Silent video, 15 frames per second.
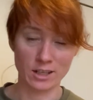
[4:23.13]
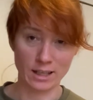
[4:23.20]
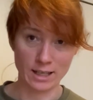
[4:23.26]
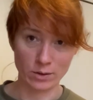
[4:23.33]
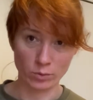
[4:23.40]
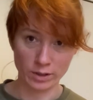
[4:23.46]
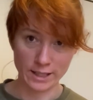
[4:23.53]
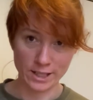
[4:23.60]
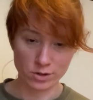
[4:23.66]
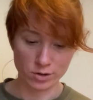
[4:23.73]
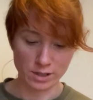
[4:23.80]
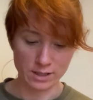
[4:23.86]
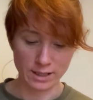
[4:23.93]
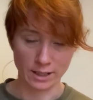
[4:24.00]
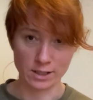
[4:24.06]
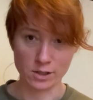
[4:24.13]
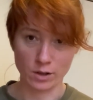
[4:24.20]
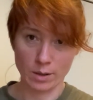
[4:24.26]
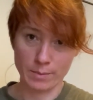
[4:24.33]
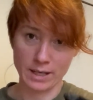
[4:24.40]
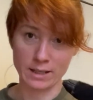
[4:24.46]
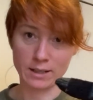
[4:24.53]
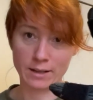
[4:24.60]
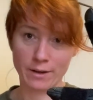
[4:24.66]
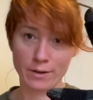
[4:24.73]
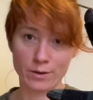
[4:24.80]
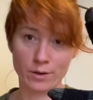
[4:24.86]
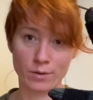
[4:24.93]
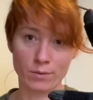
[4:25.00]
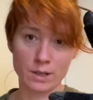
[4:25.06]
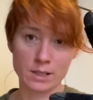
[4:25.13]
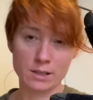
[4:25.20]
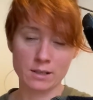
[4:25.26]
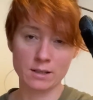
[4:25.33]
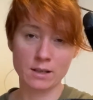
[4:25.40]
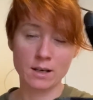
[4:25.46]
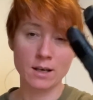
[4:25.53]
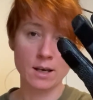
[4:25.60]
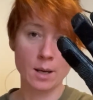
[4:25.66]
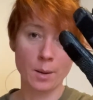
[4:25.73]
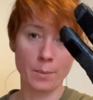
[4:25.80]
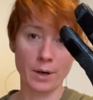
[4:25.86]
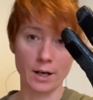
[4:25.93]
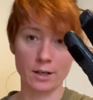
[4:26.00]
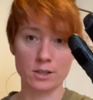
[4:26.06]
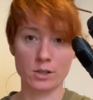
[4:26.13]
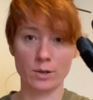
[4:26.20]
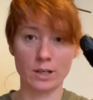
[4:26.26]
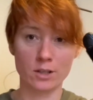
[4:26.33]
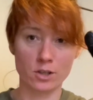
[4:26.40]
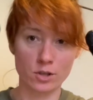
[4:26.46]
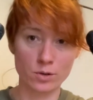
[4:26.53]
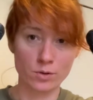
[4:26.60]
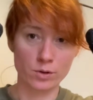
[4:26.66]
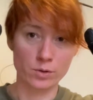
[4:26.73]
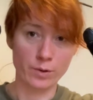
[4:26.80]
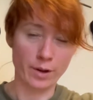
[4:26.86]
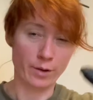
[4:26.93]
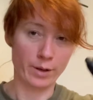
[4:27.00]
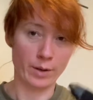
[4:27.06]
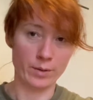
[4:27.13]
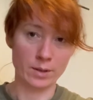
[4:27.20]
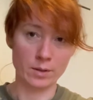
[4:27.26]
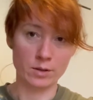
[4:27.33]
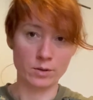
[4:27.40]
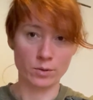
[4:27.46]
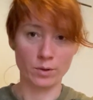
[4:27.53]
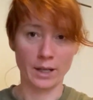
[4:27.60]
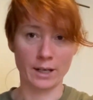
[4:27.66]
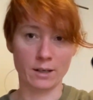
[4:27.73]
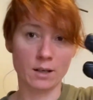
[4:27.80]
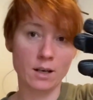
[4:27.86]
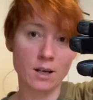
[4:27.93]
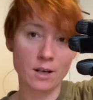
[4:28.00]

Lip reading: and I had one extra stick, so I made another wrist puck so I could choose whether I want to do like,